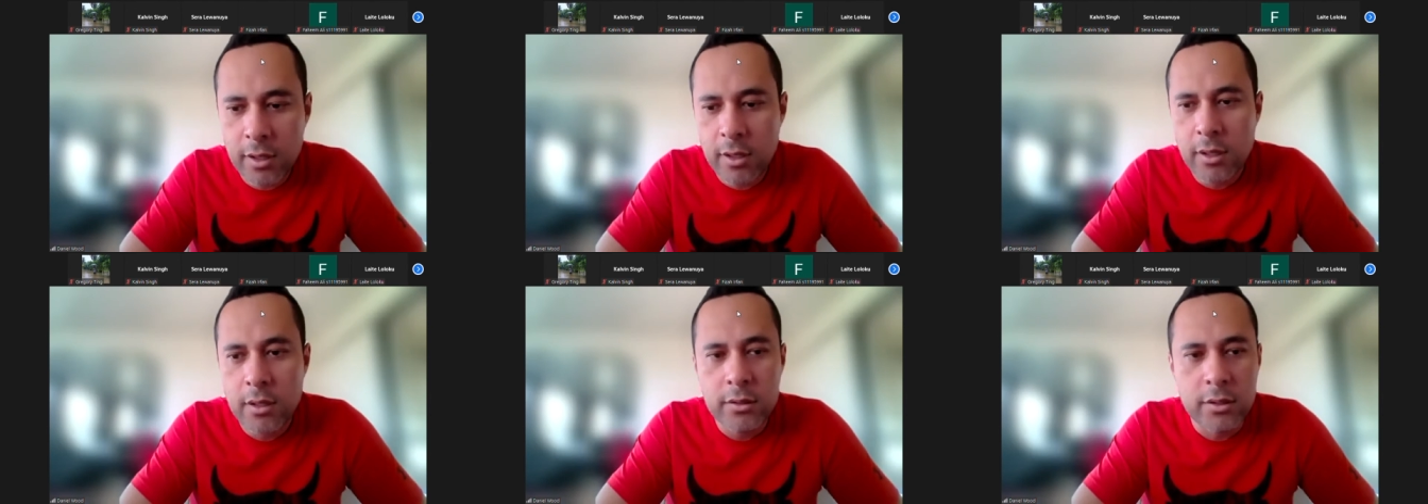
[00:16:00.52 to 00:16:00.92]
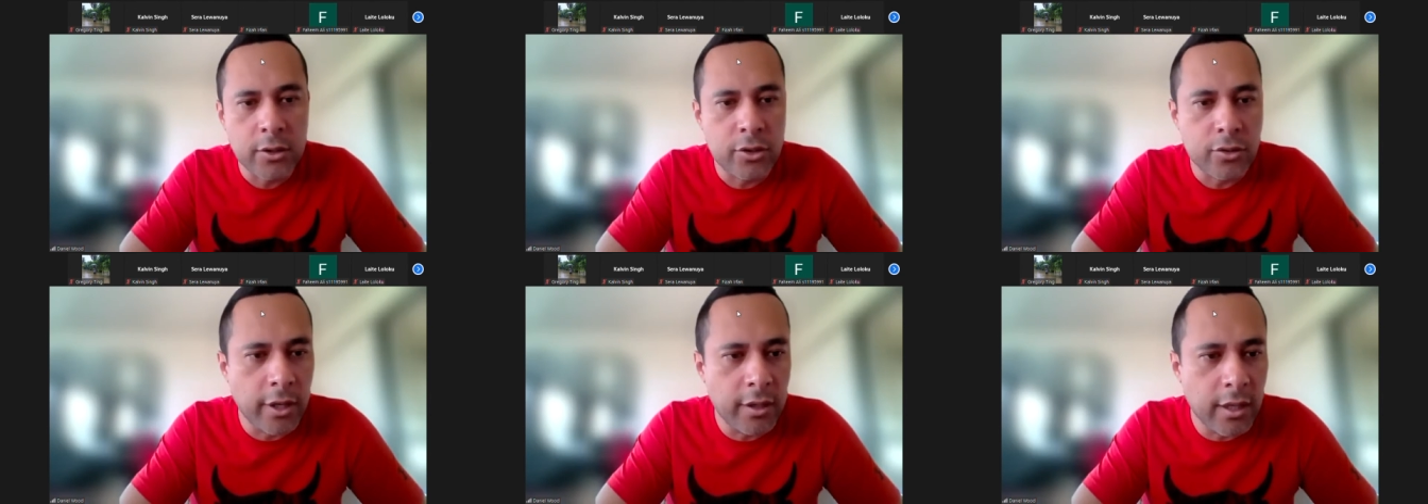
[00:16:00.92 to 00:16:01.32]
to
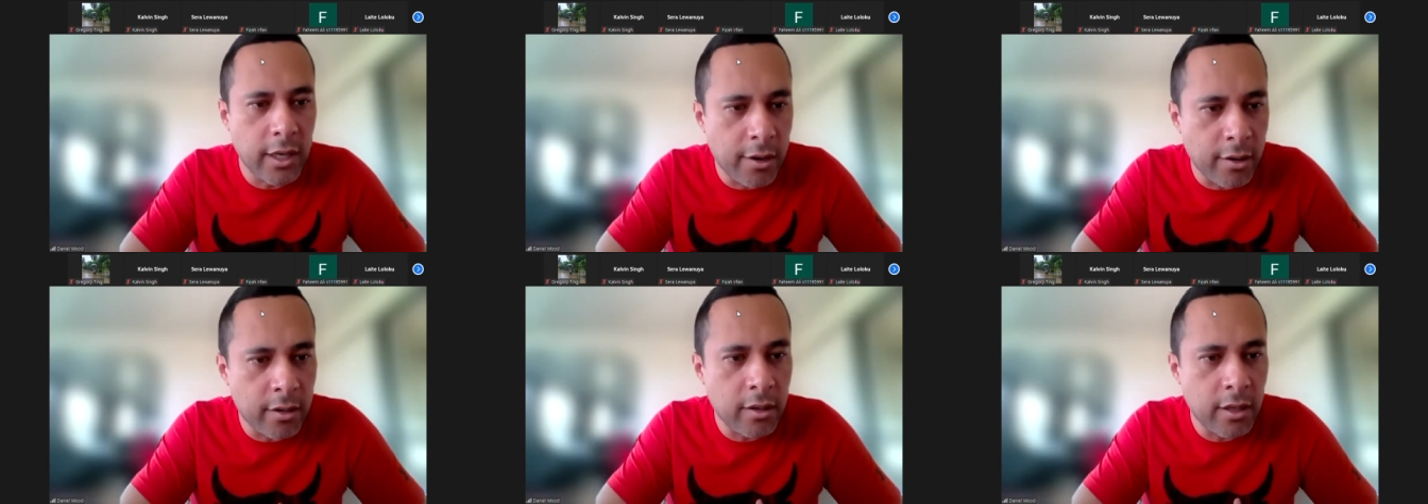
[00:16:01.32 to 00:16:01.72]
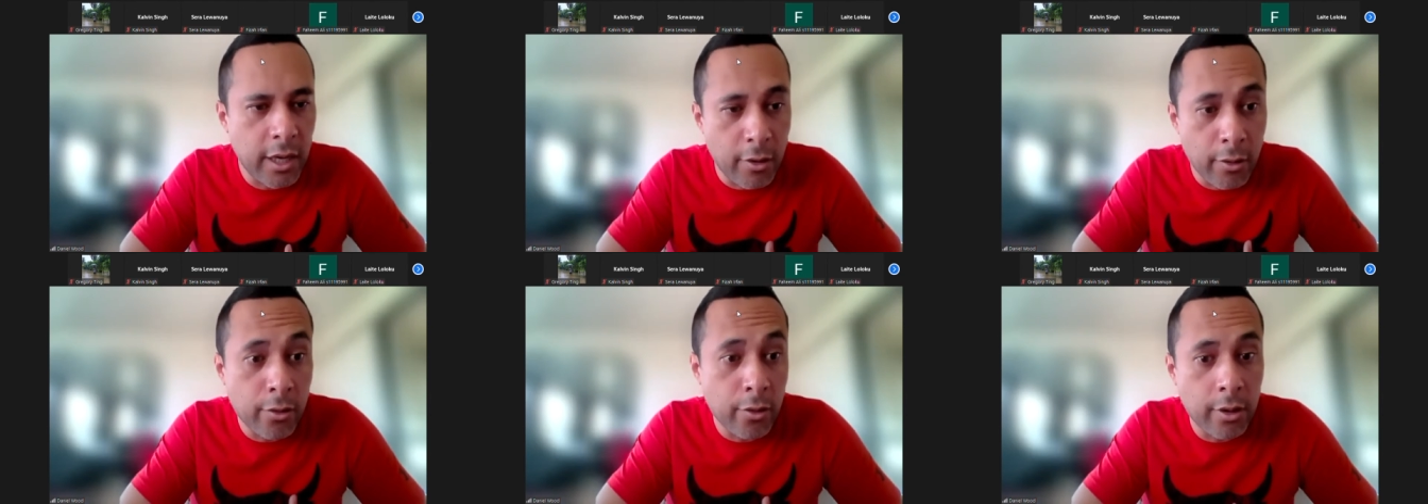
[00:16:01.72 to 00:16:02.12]
join the
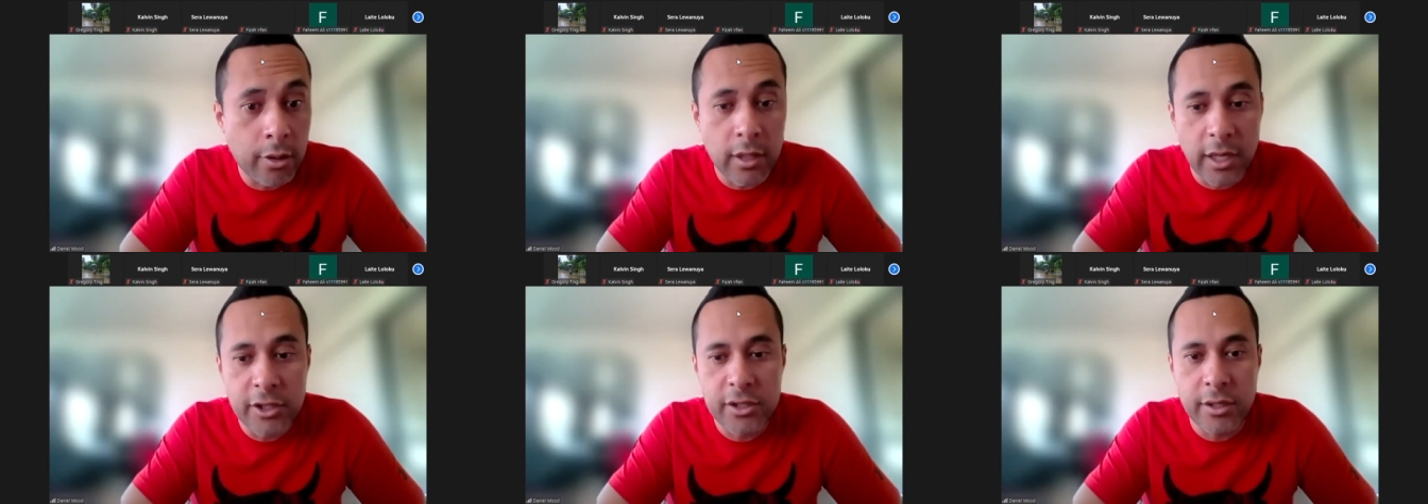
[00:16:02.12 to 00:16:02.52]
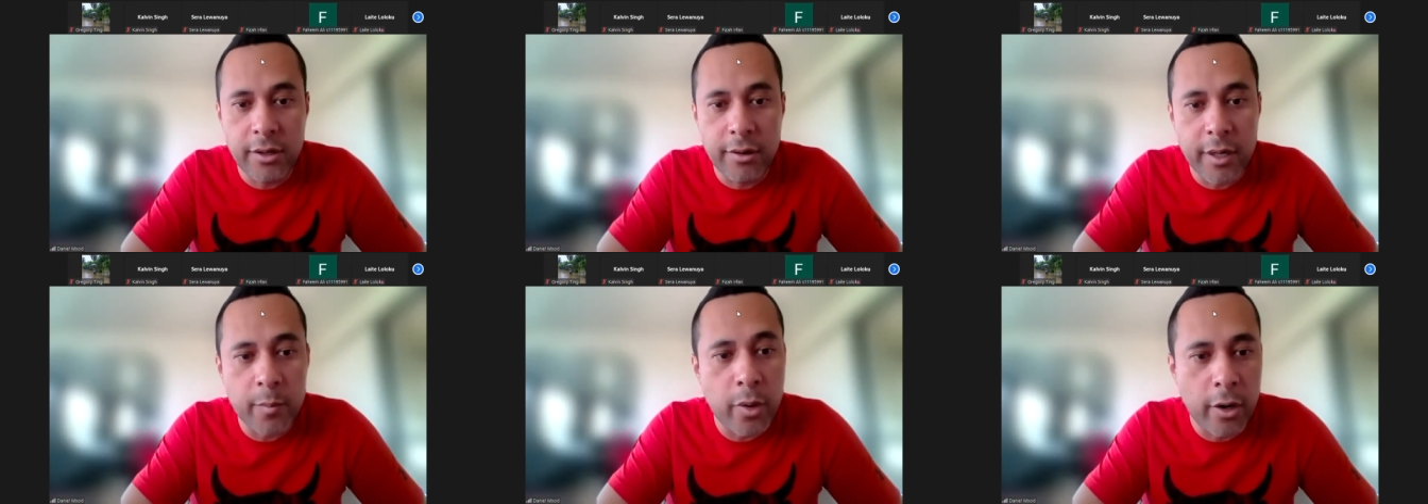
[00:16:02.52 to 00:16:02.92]
aeronautical
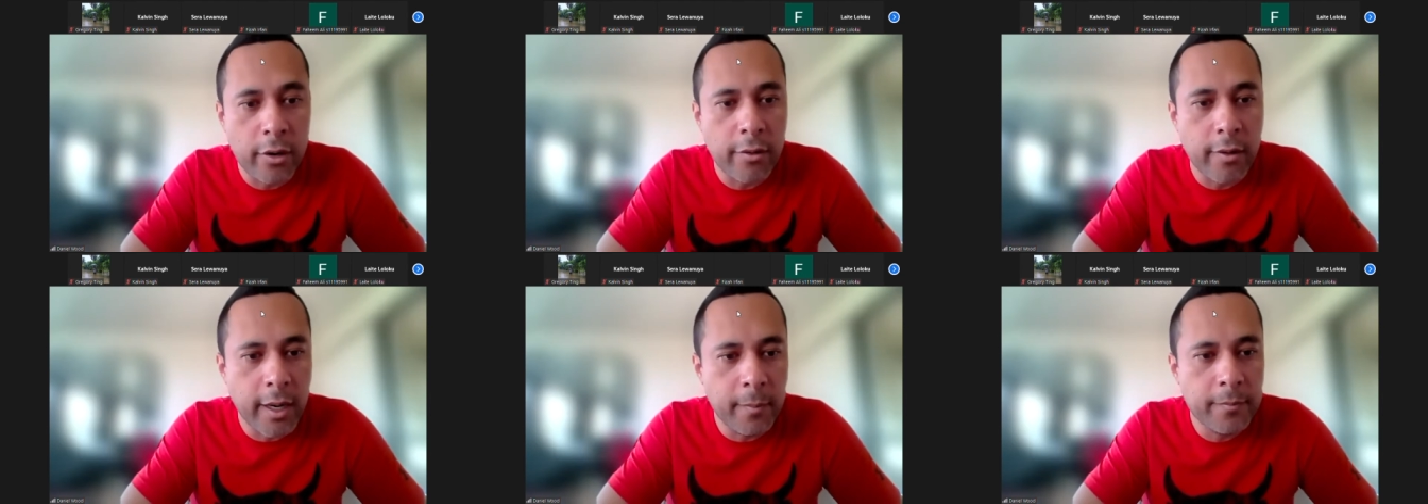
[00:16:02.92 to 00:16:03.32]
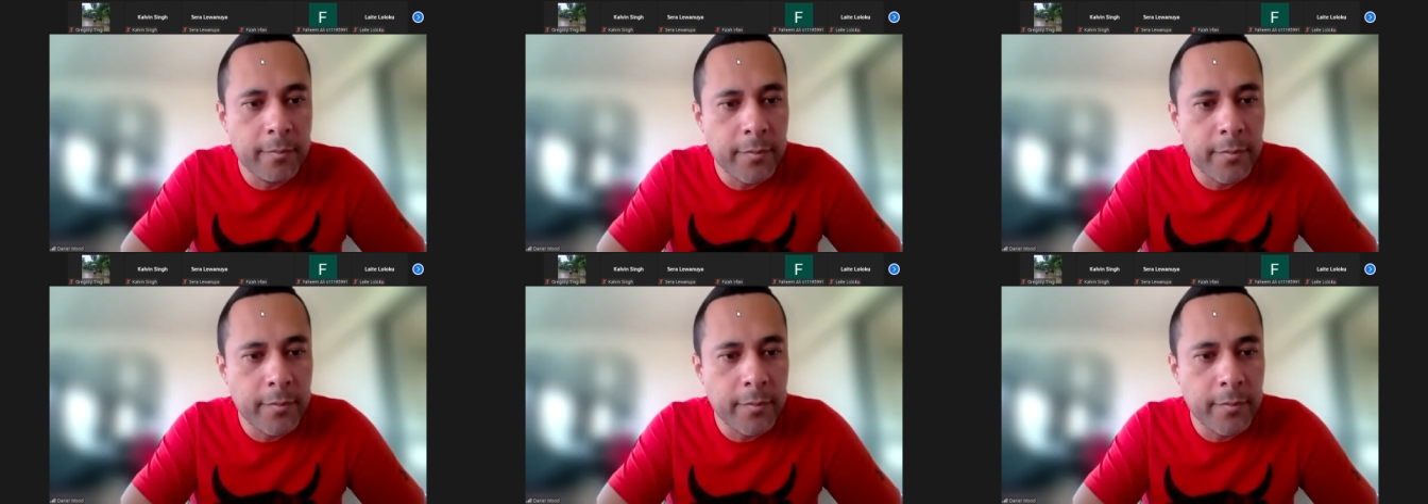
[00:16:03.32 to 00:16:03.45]
engineering program